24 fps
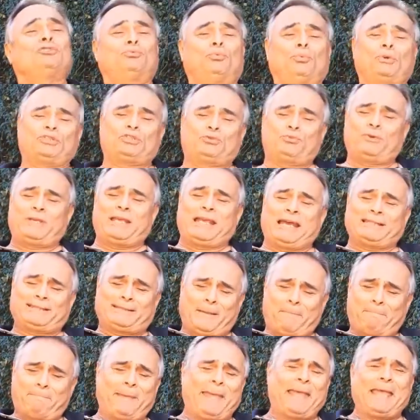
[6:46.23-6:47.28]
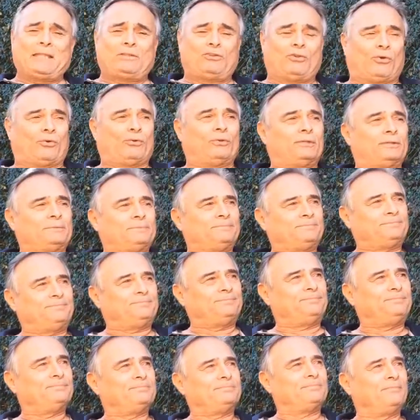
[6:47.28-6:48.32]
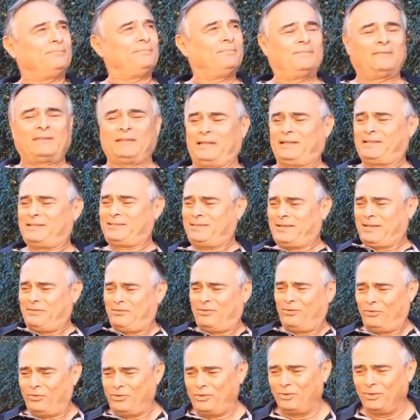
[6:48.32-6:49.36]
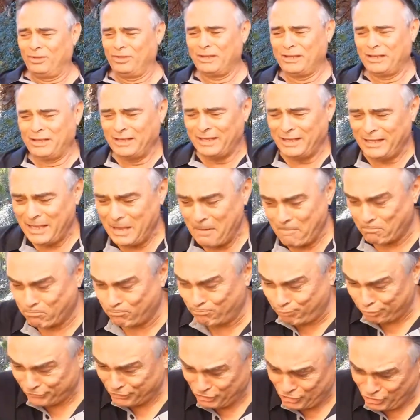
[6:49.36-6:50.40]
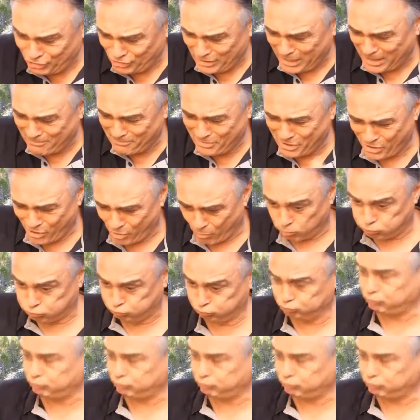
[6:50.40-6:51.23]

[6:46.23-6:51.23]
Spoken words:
just wish we got the manual. So, you know, I'm here.